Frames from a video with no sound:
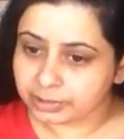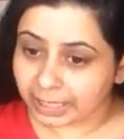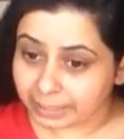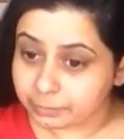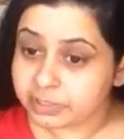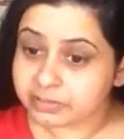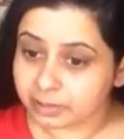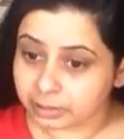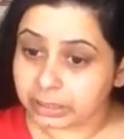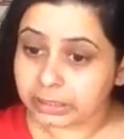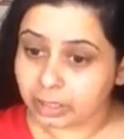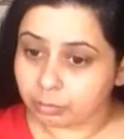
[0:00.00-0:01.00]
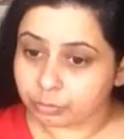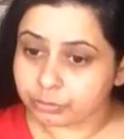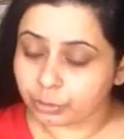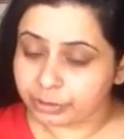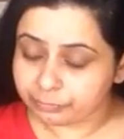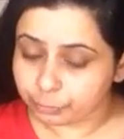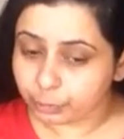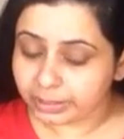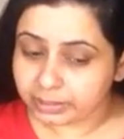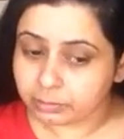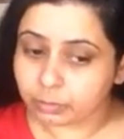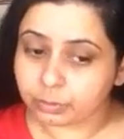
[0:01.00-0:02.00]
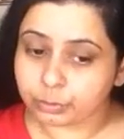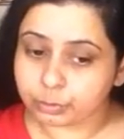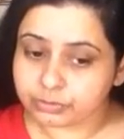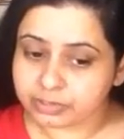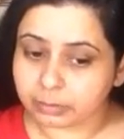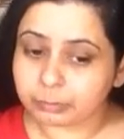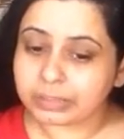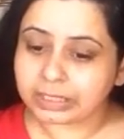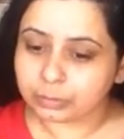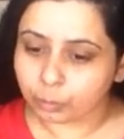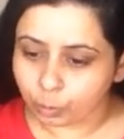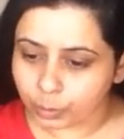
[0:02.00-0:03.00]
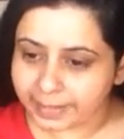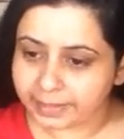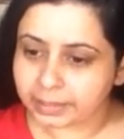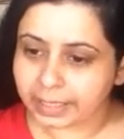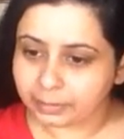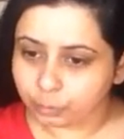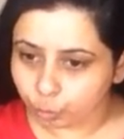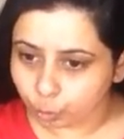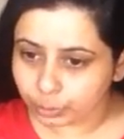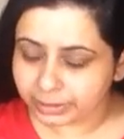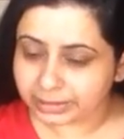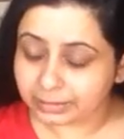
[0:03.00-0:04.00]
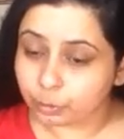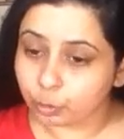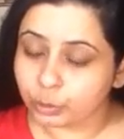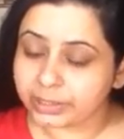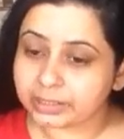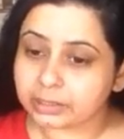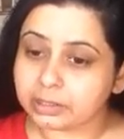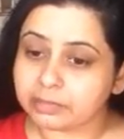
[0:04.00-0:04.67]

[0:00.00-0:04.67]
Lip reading: time is running out, so if you really want to do something, go ahead and do it, and do it